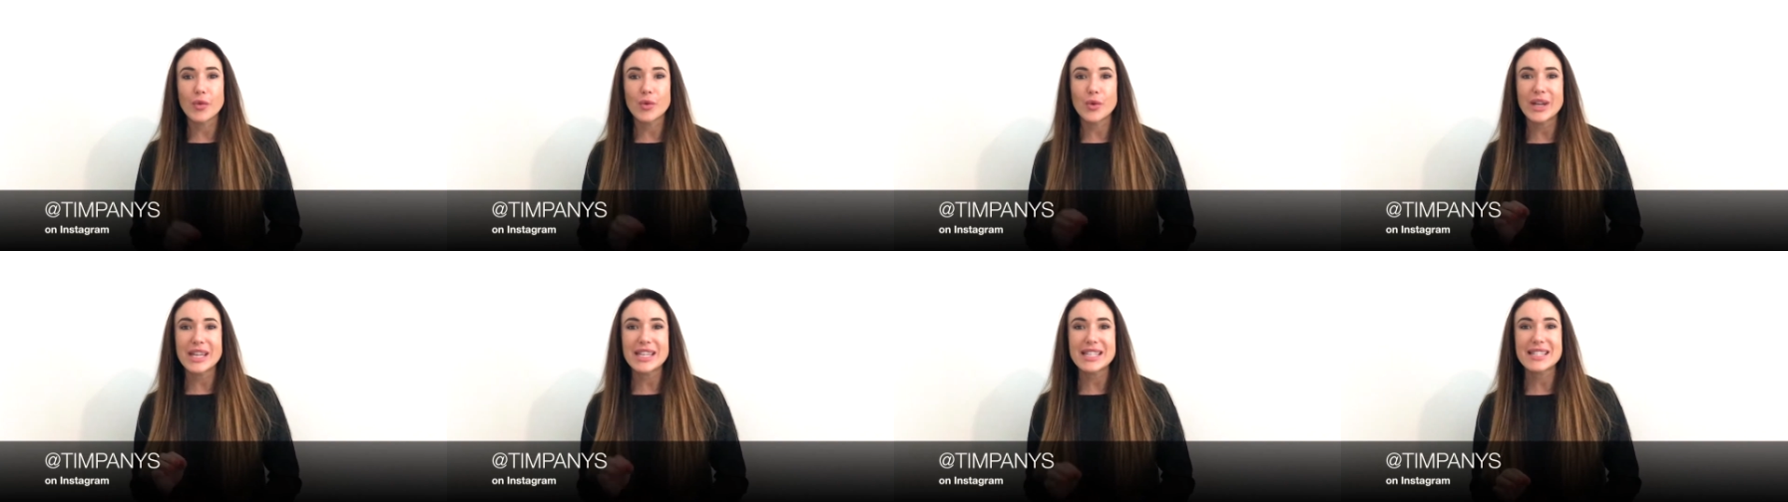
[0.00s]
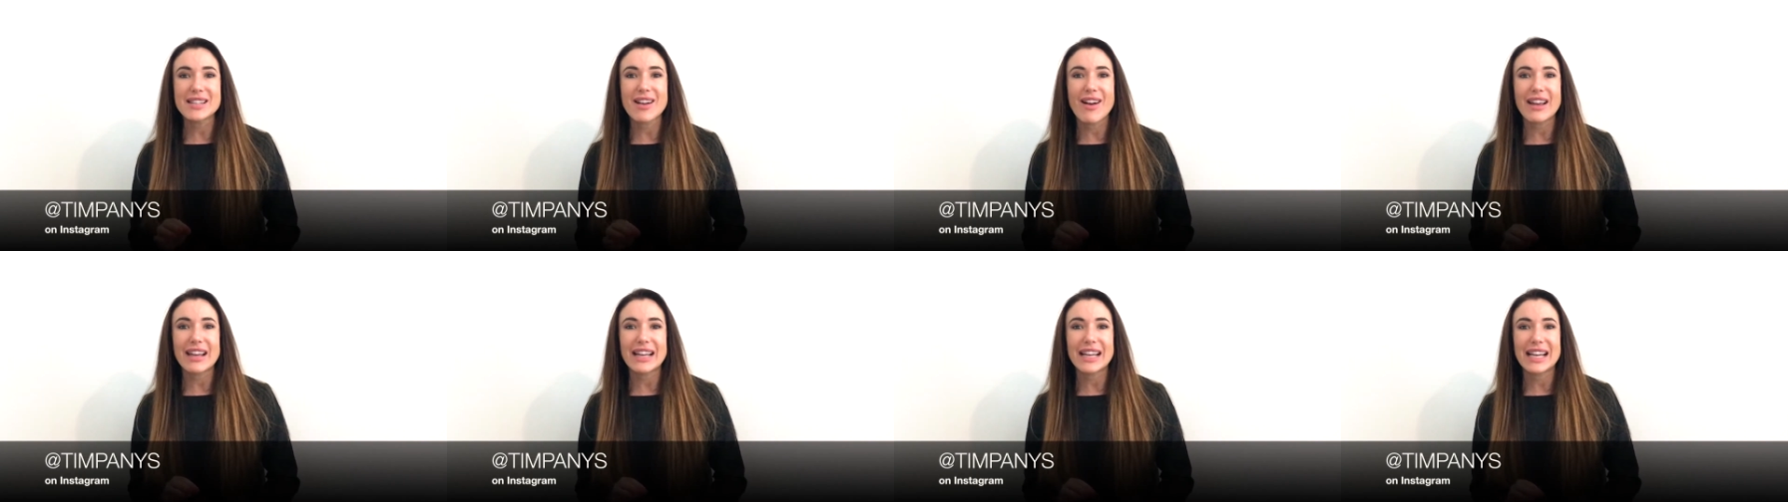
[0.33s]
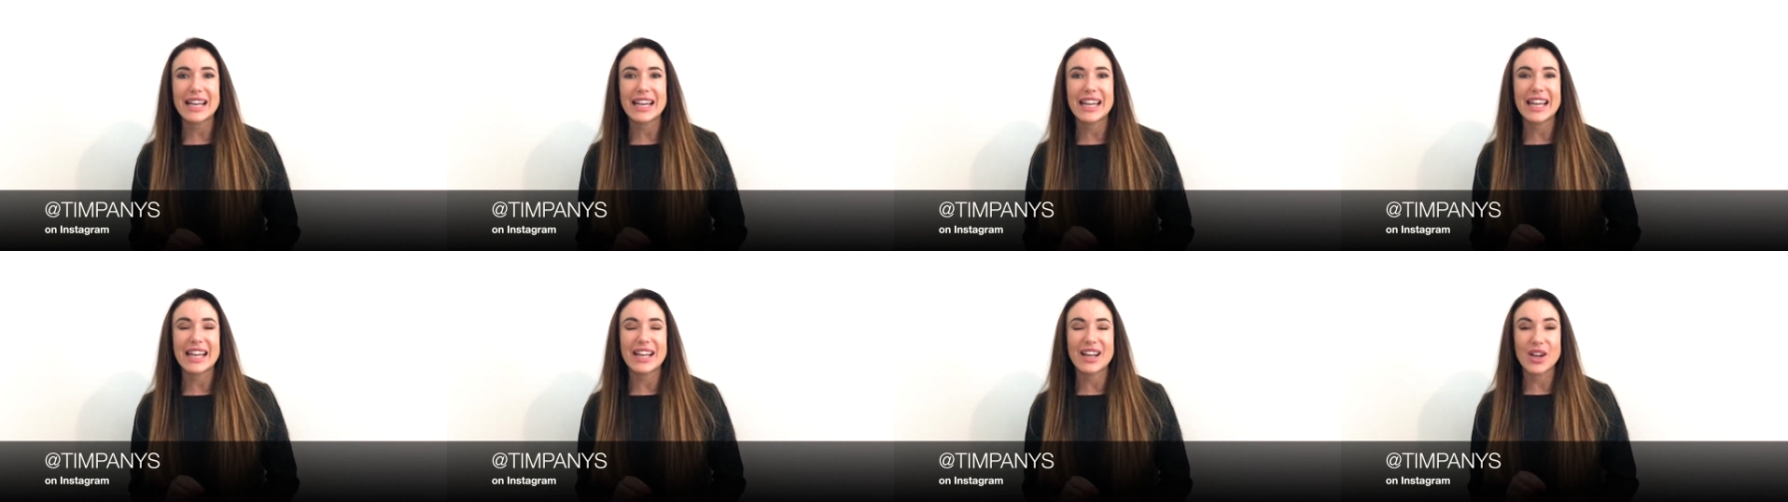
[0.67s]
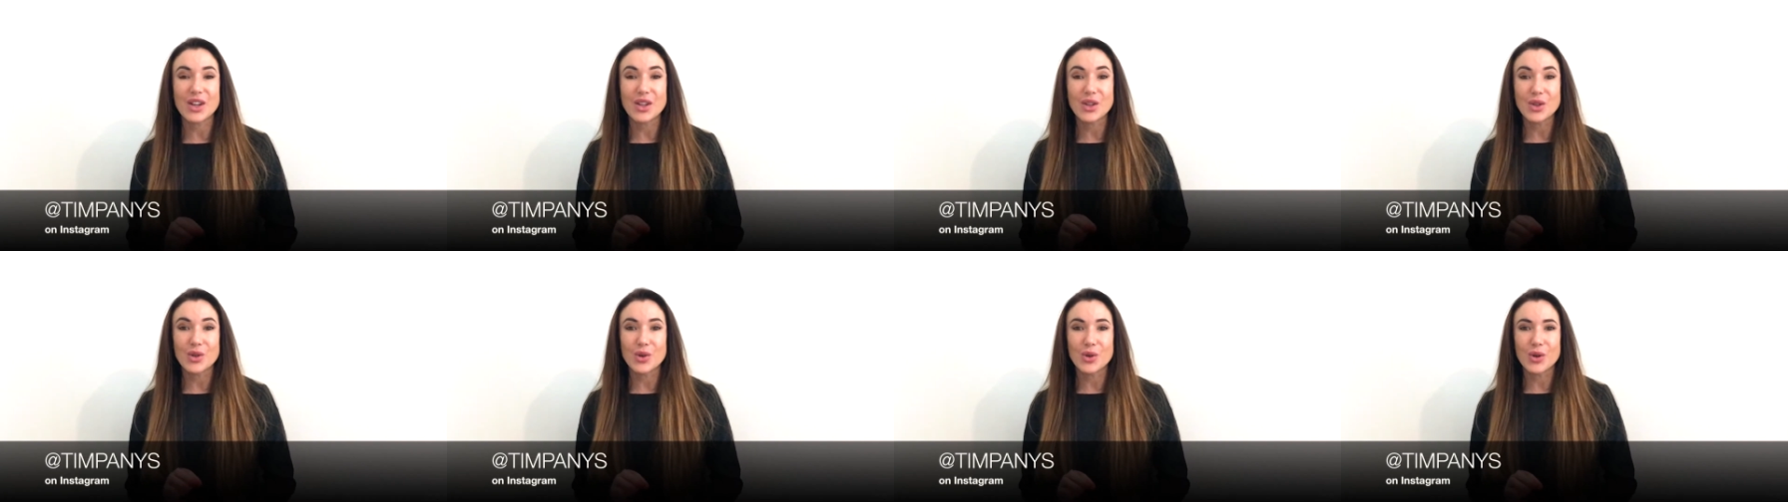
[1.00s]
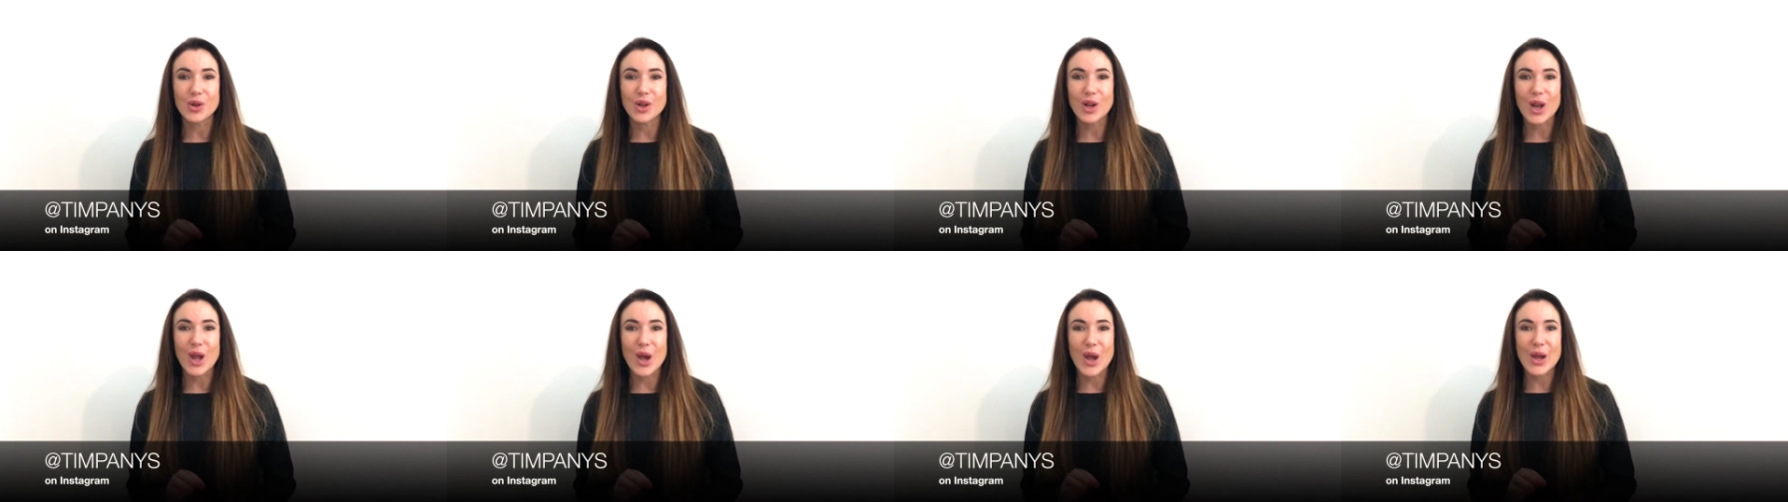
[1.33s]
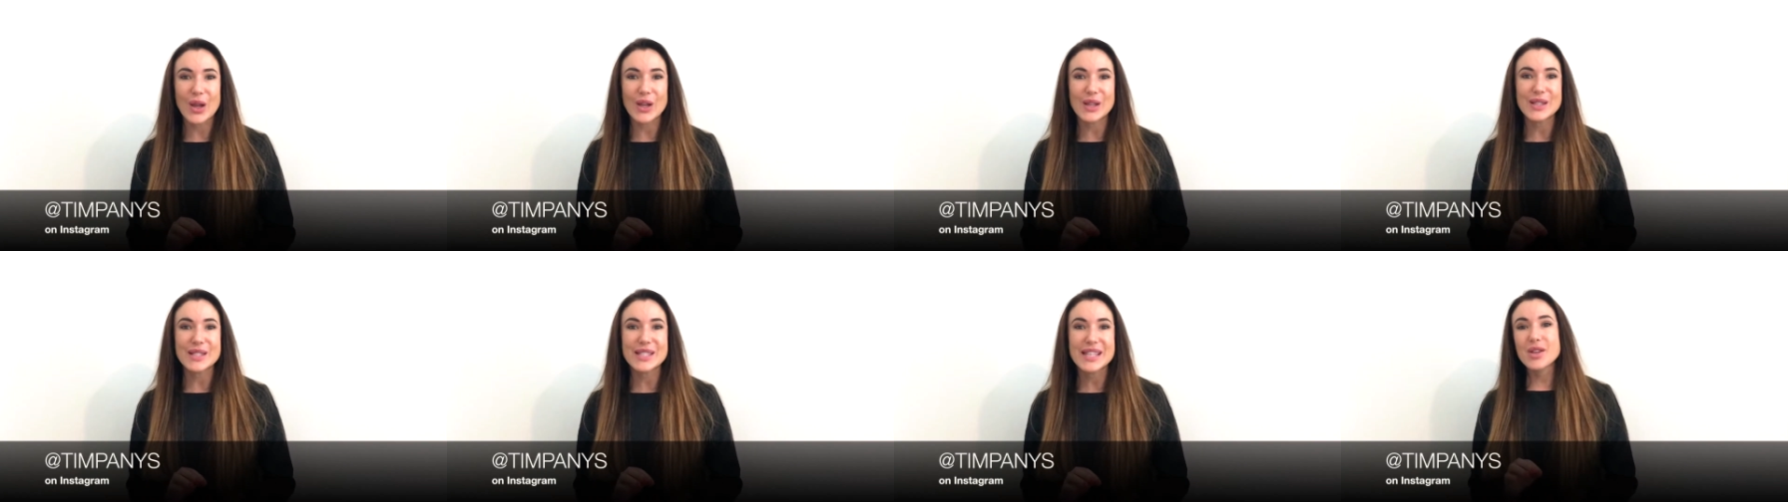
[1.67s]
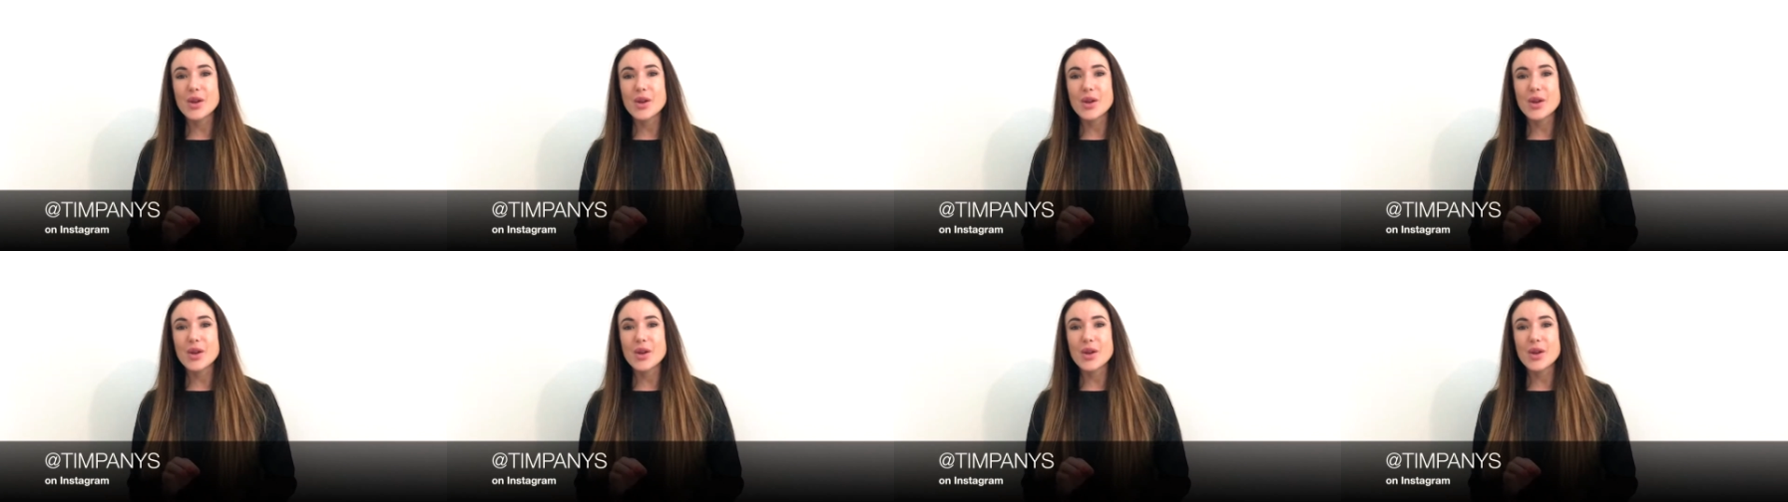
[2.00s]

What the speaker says: recycling your clothes.